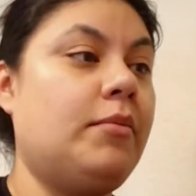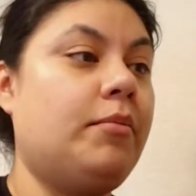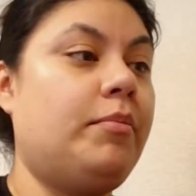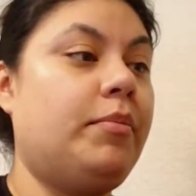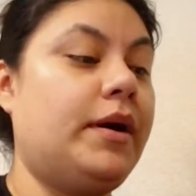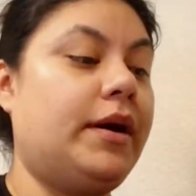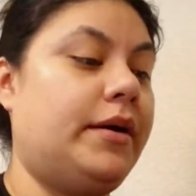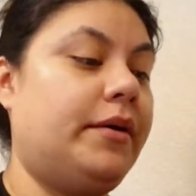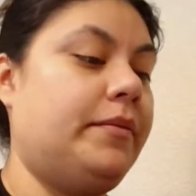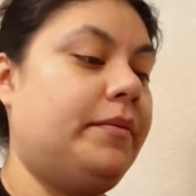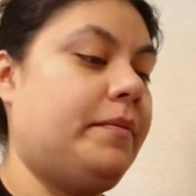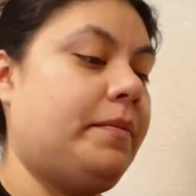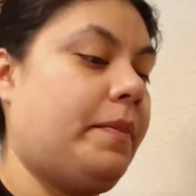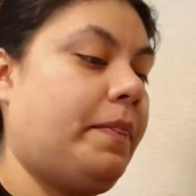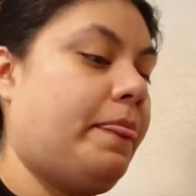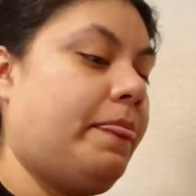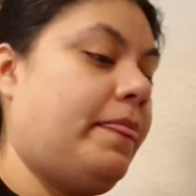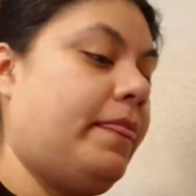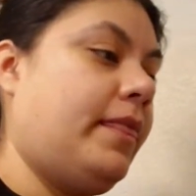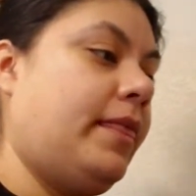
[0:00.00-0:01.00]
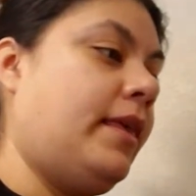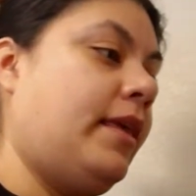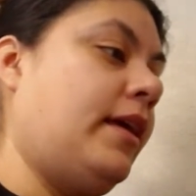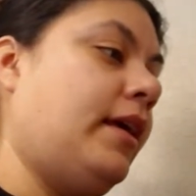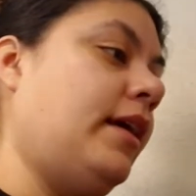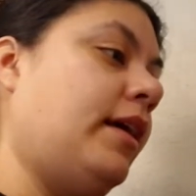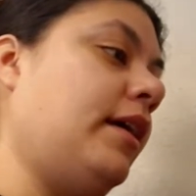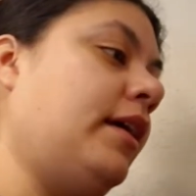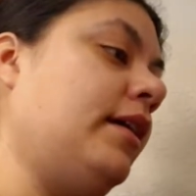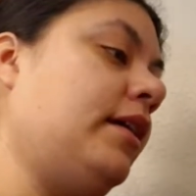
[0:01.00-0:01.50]
But
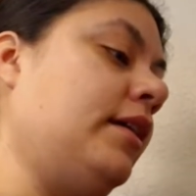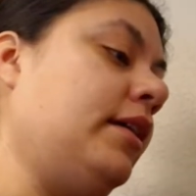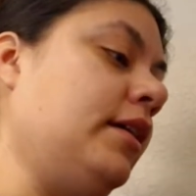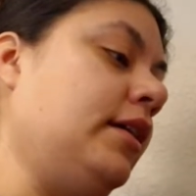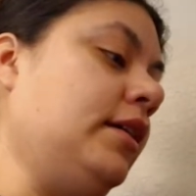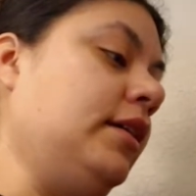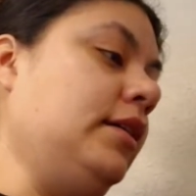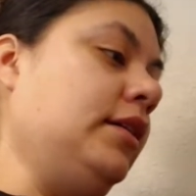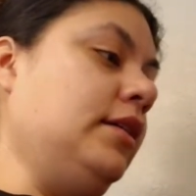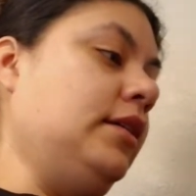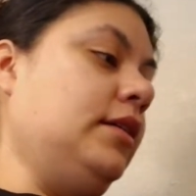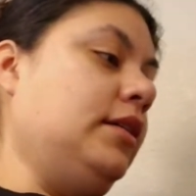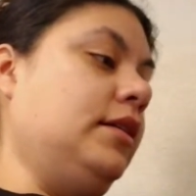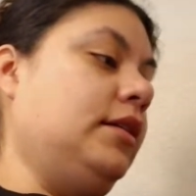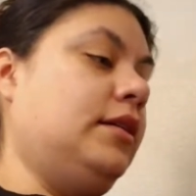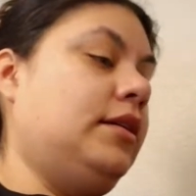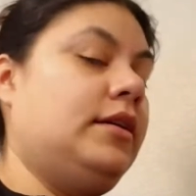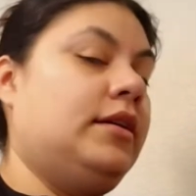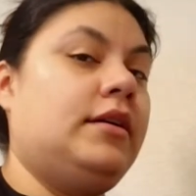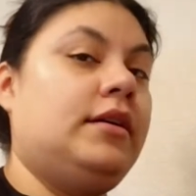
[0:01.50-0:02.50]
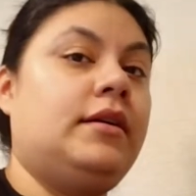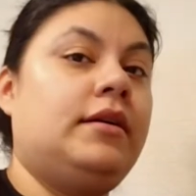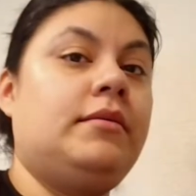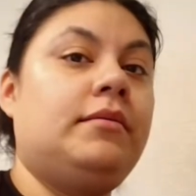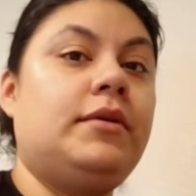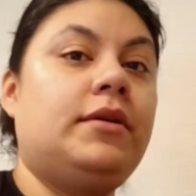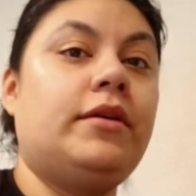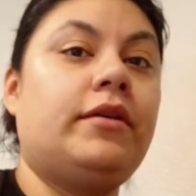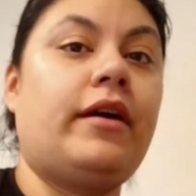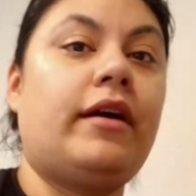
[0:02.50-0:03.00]
I'm
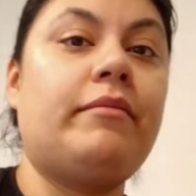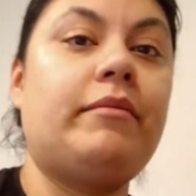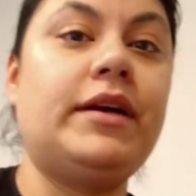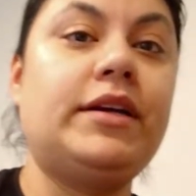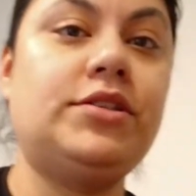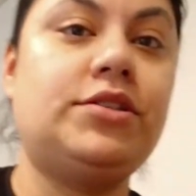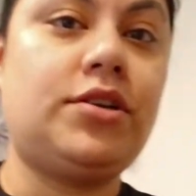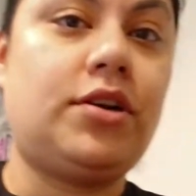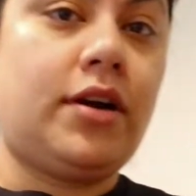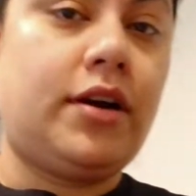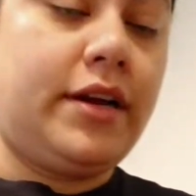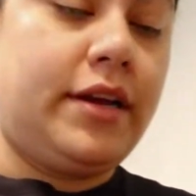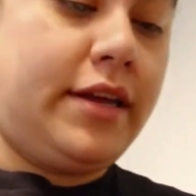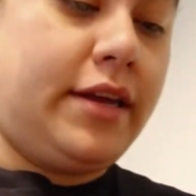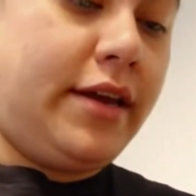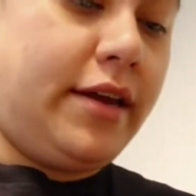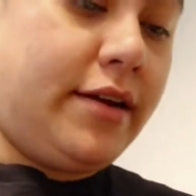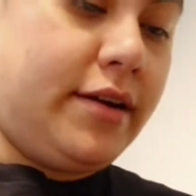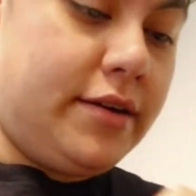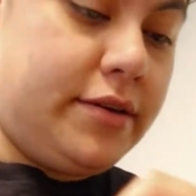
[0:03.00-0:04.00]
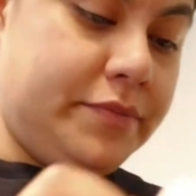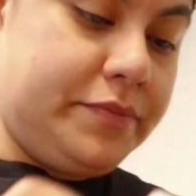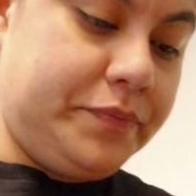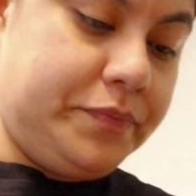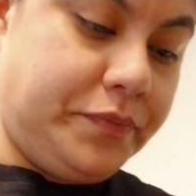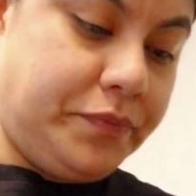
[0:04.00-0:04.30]
going to grab my jar here.